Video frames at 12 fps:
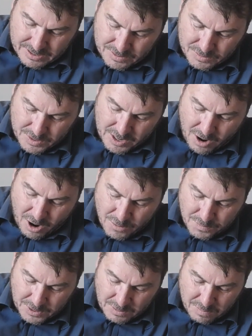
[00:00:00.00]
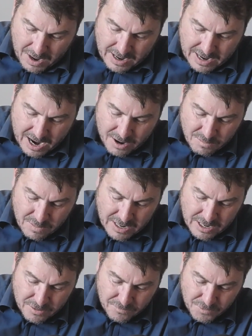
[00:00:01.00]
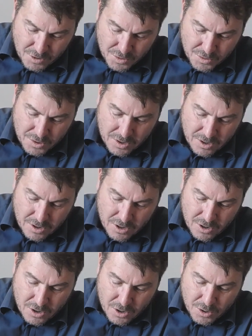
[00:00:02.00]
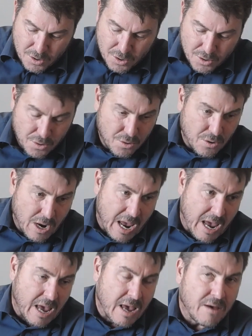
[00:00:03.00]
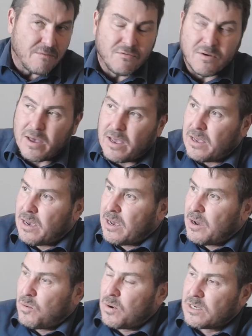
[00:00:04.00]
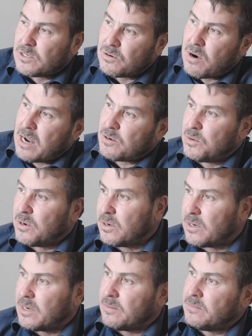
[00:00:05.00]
We hope that by now many of you who have a, what is the right word, a